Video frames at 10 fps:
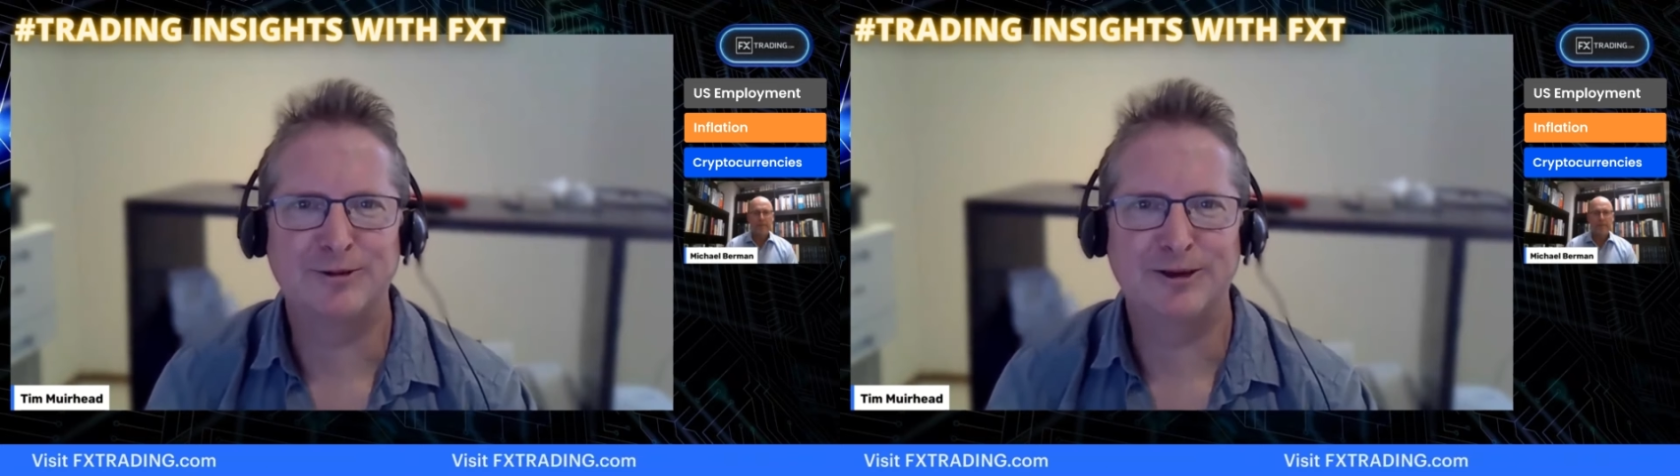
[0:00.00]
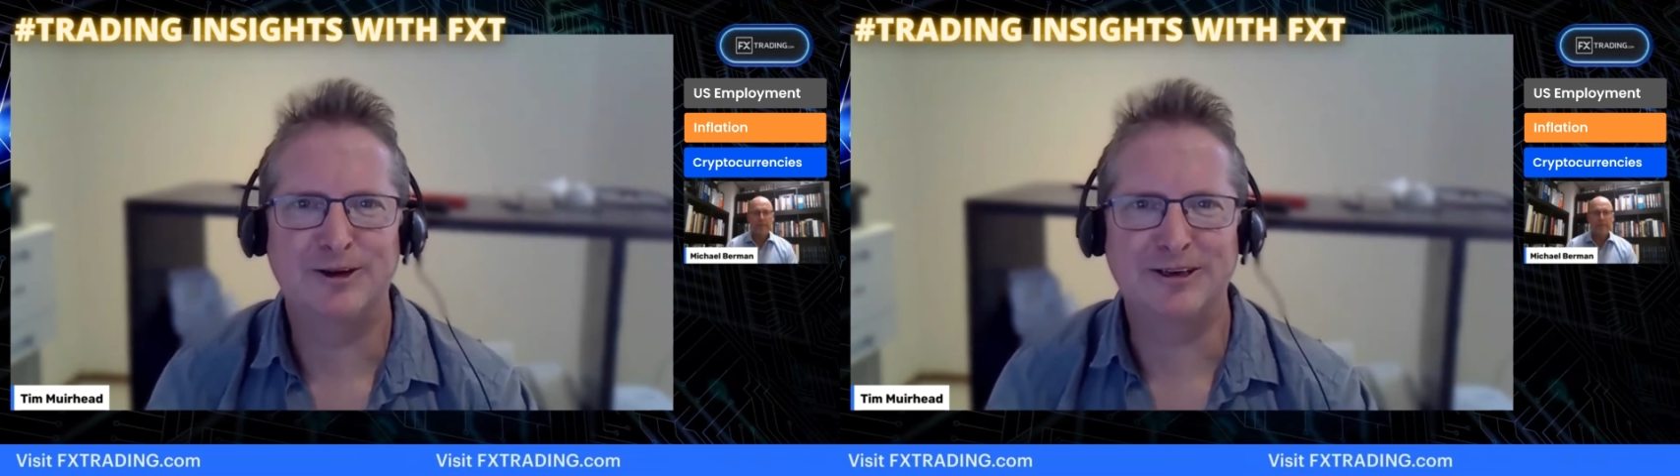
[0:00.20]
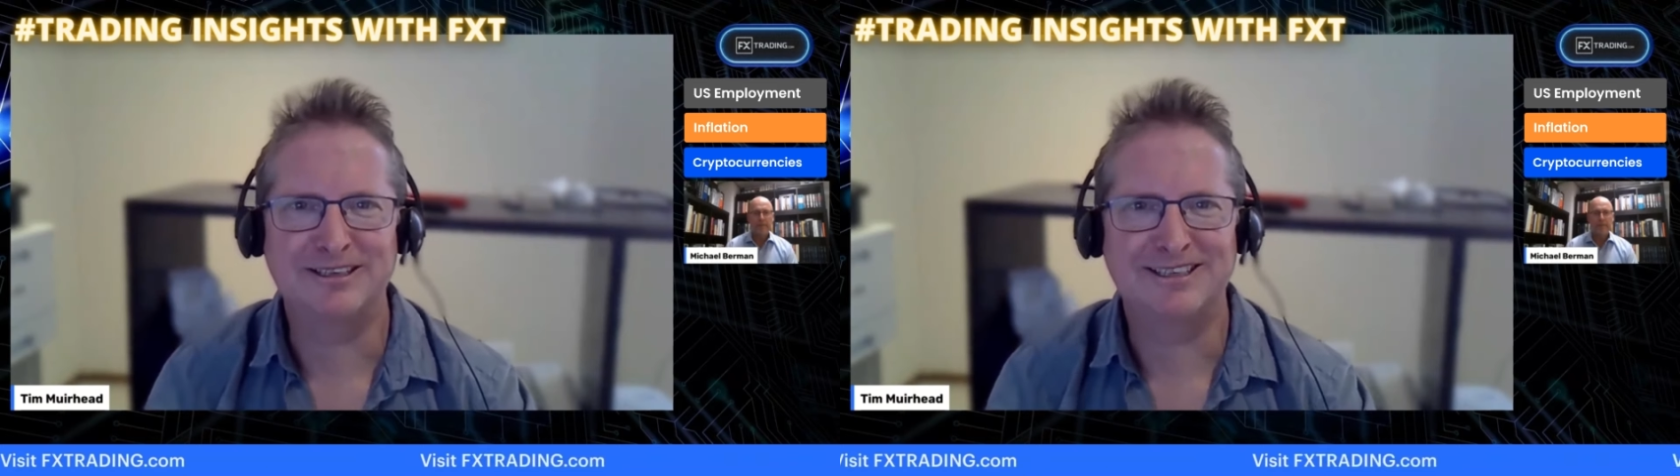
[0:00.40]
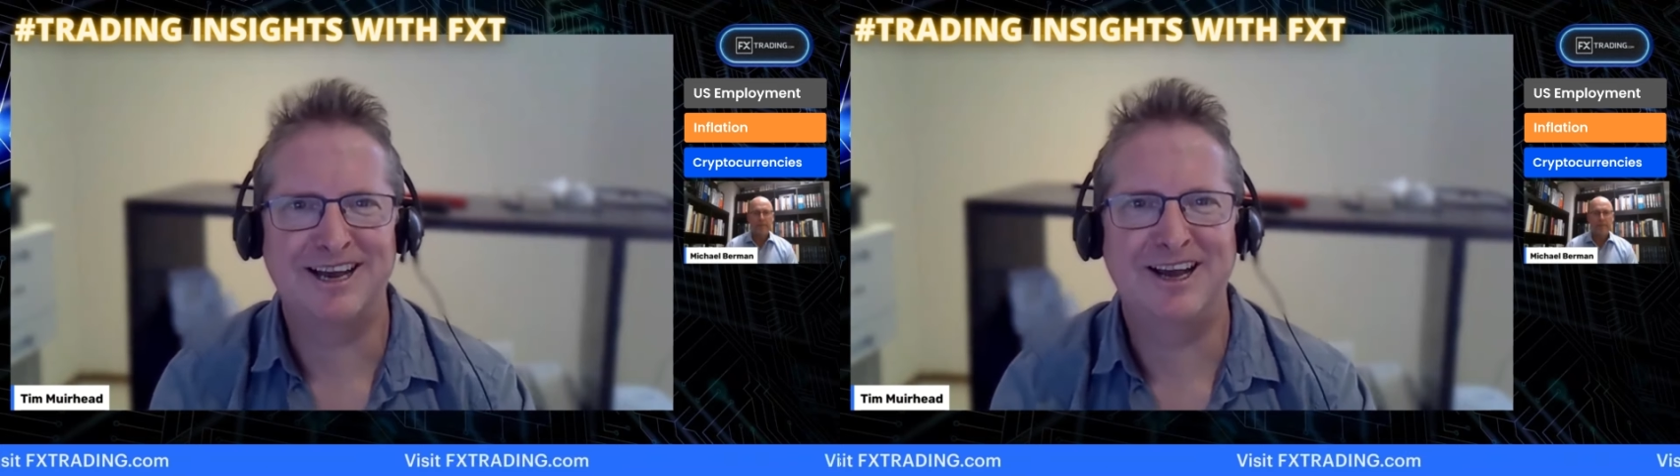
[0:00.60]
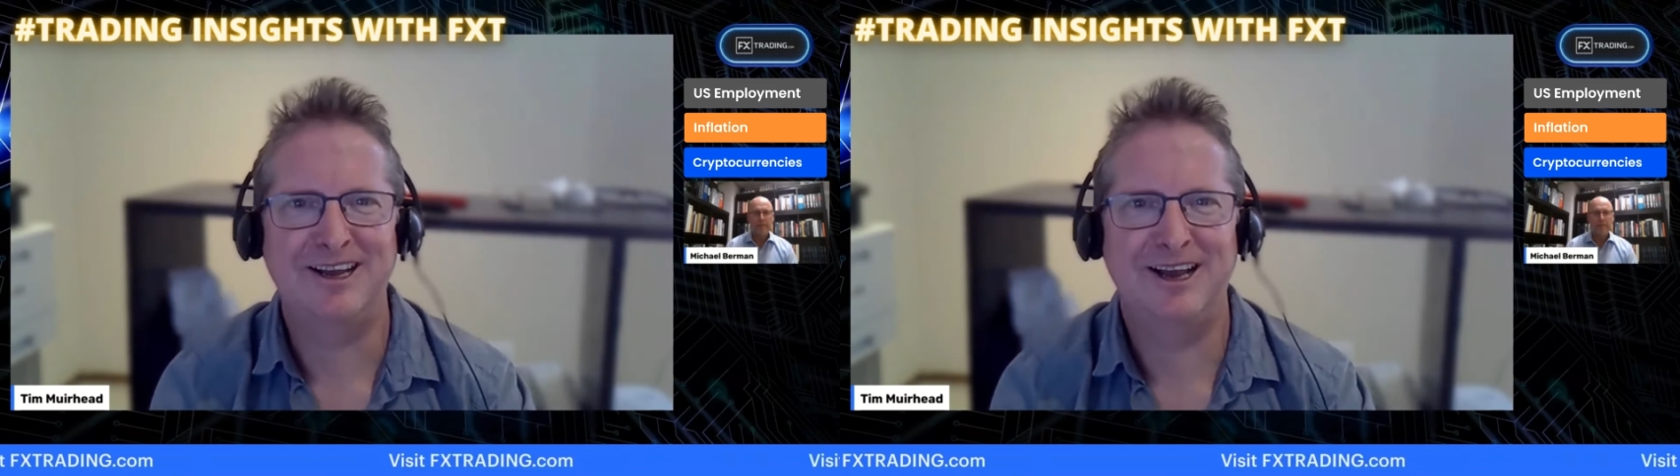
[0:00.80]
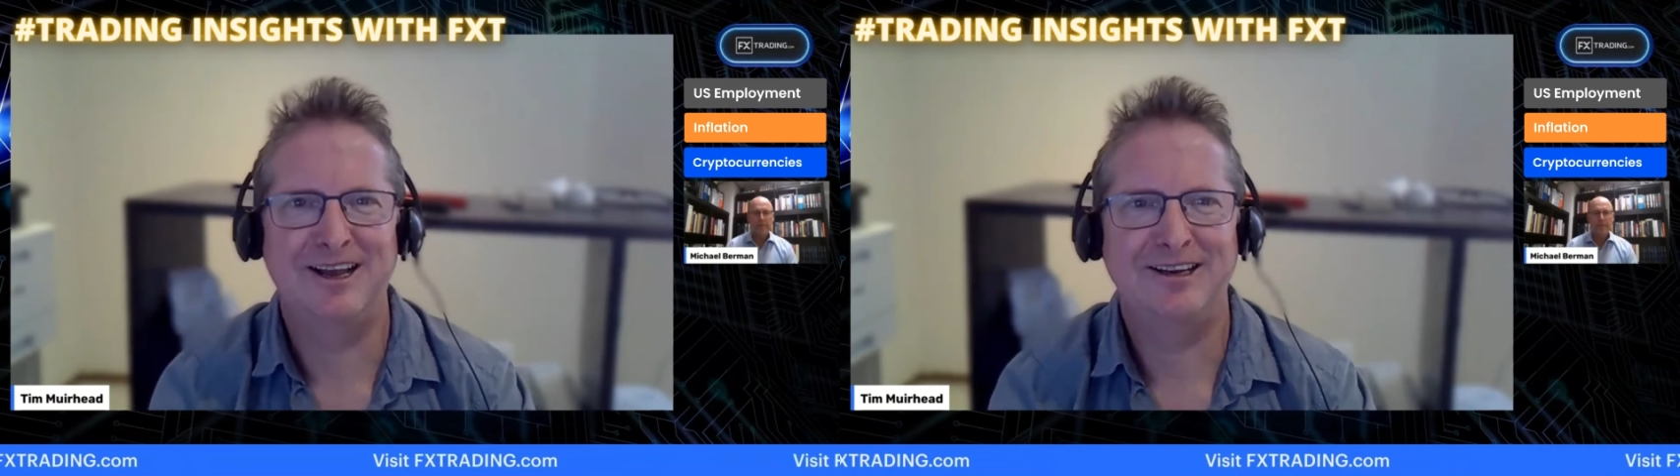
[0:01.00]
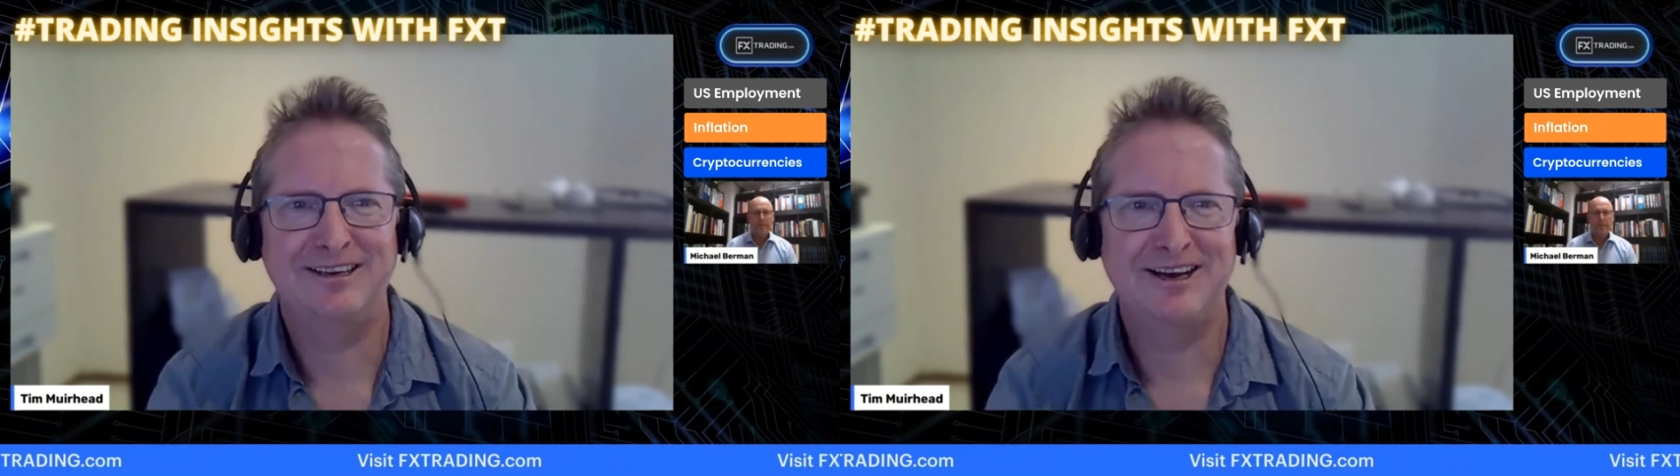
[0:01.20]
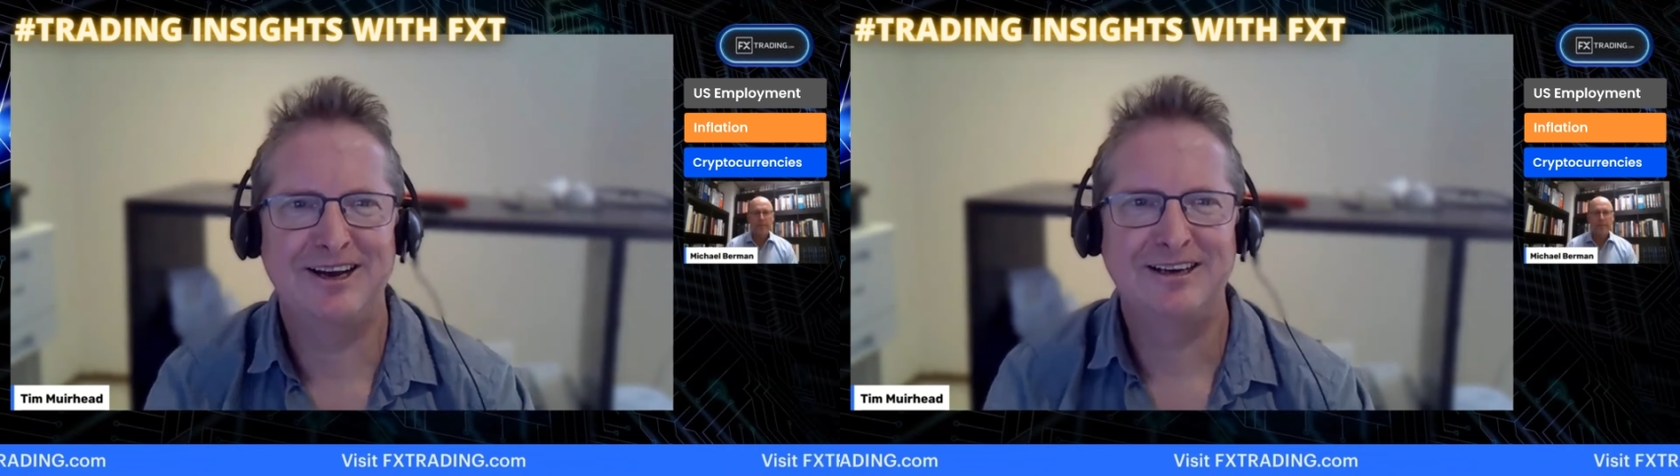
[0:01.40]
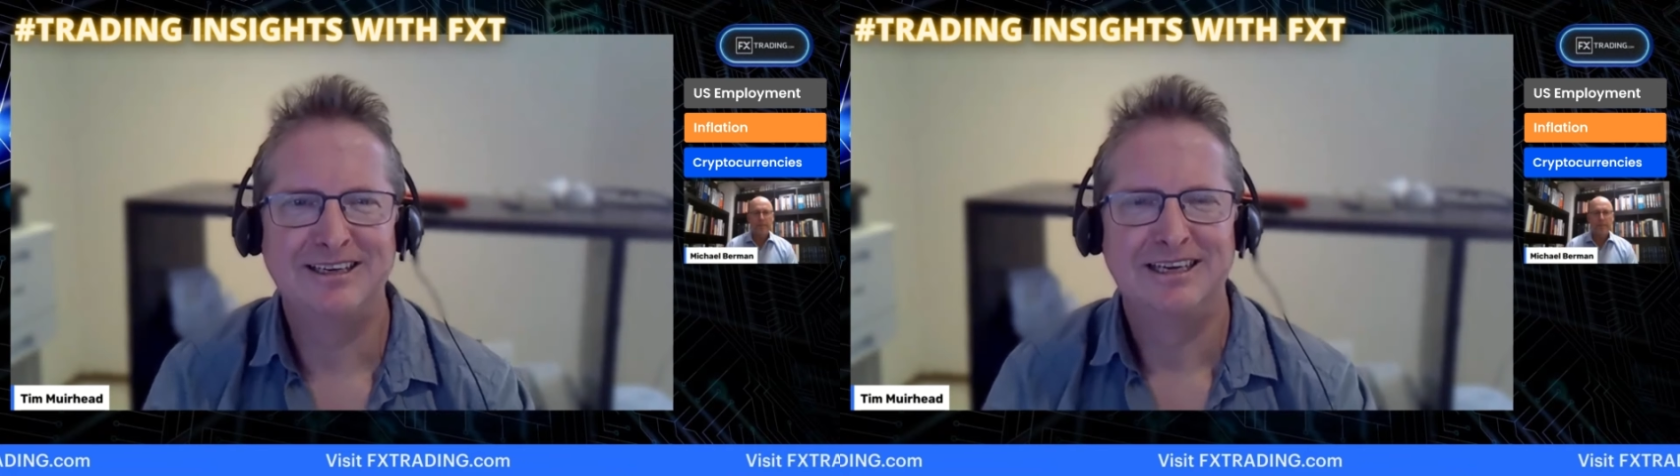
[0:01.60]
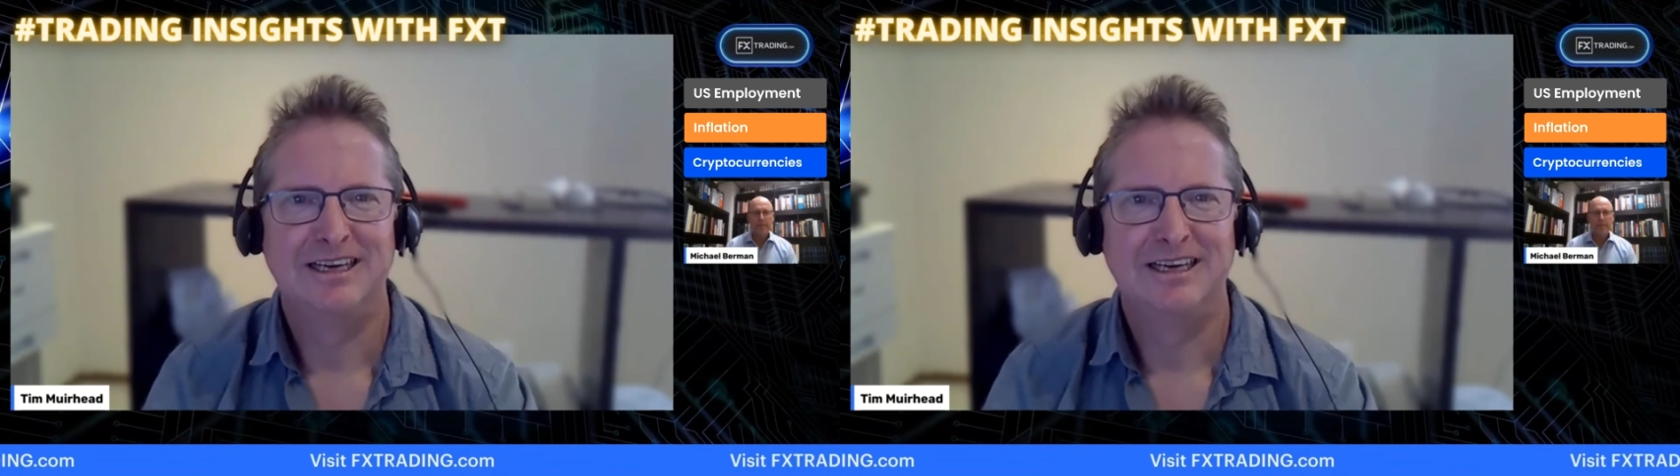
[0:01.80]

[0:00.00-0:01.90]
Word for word: as we like to say, and uh,